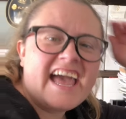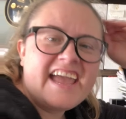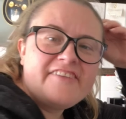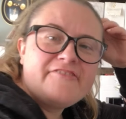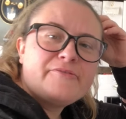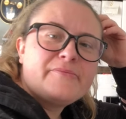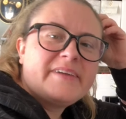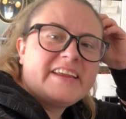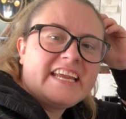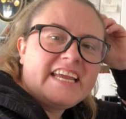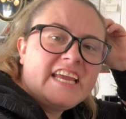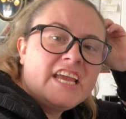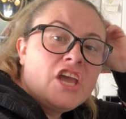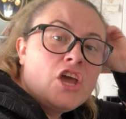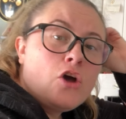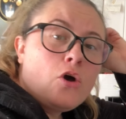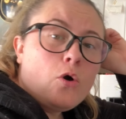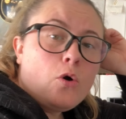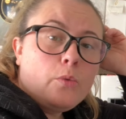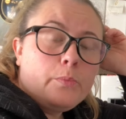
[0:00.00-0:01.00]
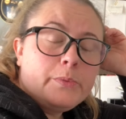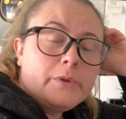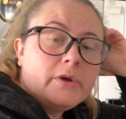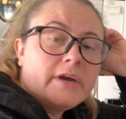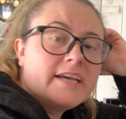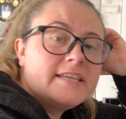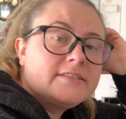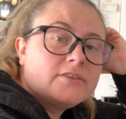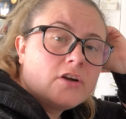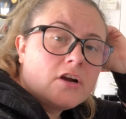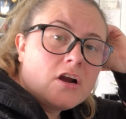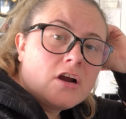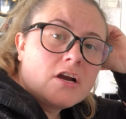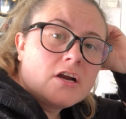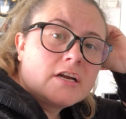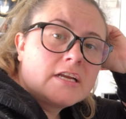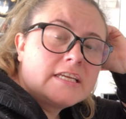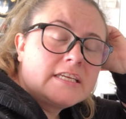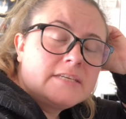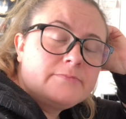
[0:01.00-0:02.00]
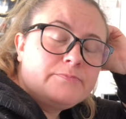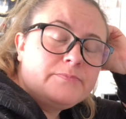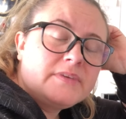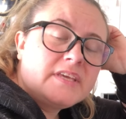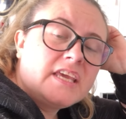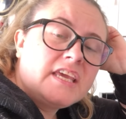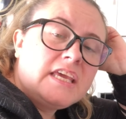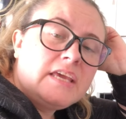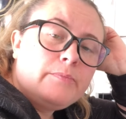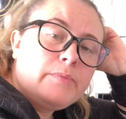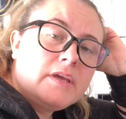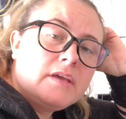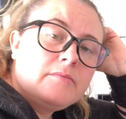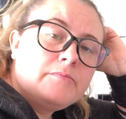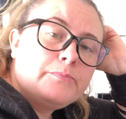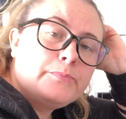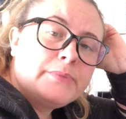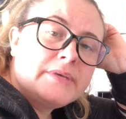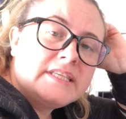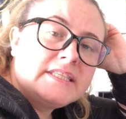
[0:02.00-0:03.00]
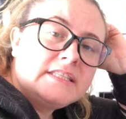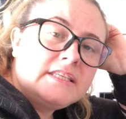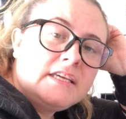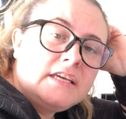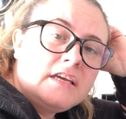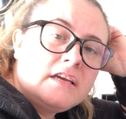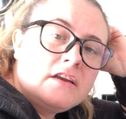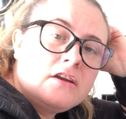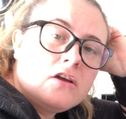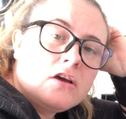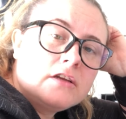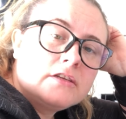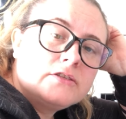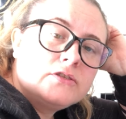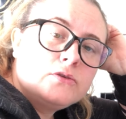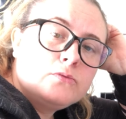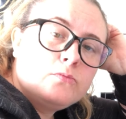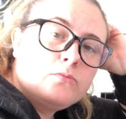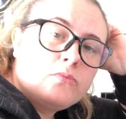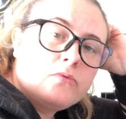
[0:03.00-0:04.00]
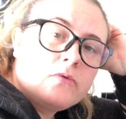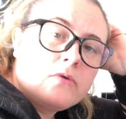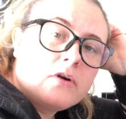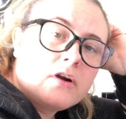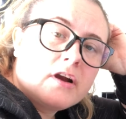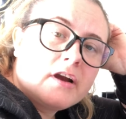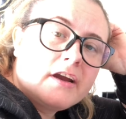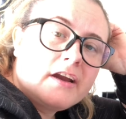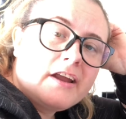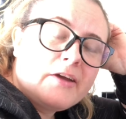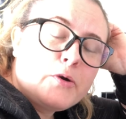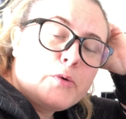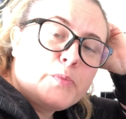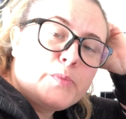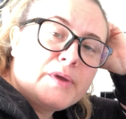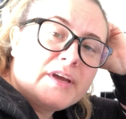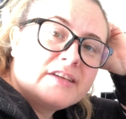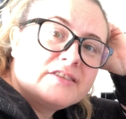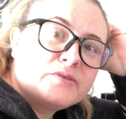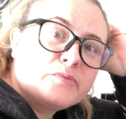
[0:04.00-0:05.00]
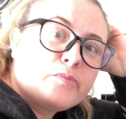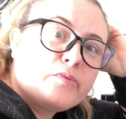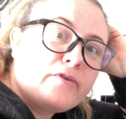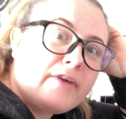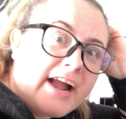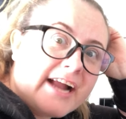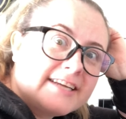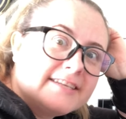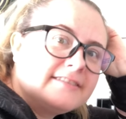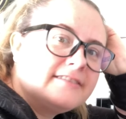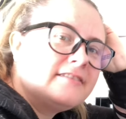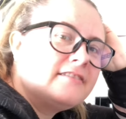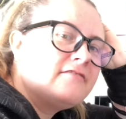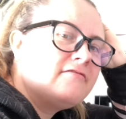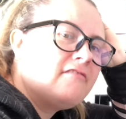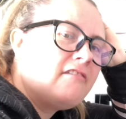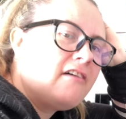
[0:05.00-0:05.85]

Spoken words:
everybody. Hope you guys are keeping busy and not too bored. I hope you guys are practicing